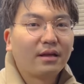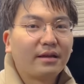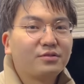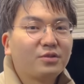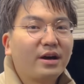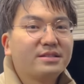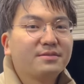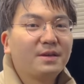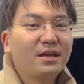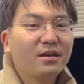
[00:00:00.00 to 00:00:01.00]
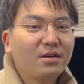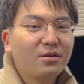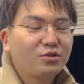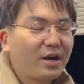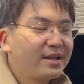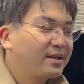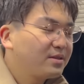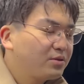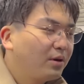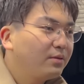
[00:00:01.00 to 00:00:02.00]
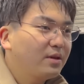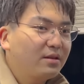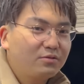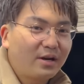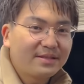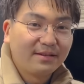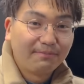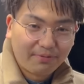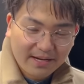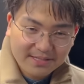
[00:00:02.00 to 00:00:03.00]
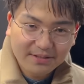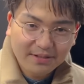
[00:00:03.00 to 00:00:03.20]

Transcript: Like, try to be. Try not. Don't try to impress